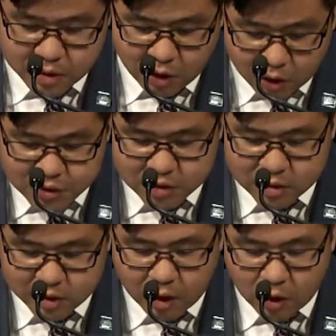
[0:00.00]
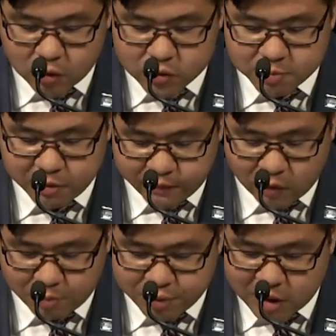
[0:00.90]
constantly holds
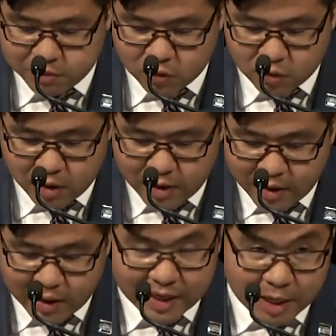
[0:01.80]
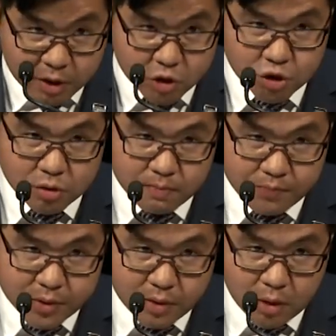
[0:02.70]
before people an image
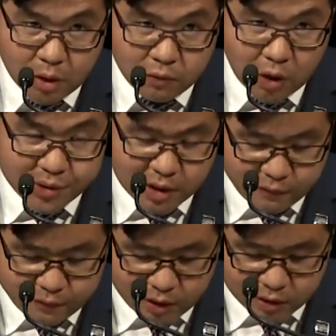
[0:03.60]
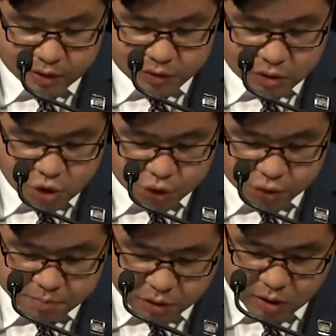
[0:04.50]
of what their feelings
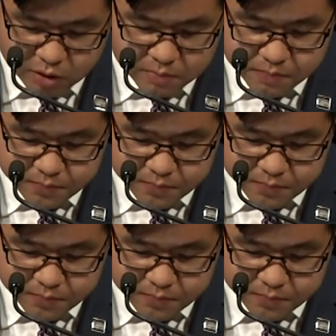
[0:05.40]
should be.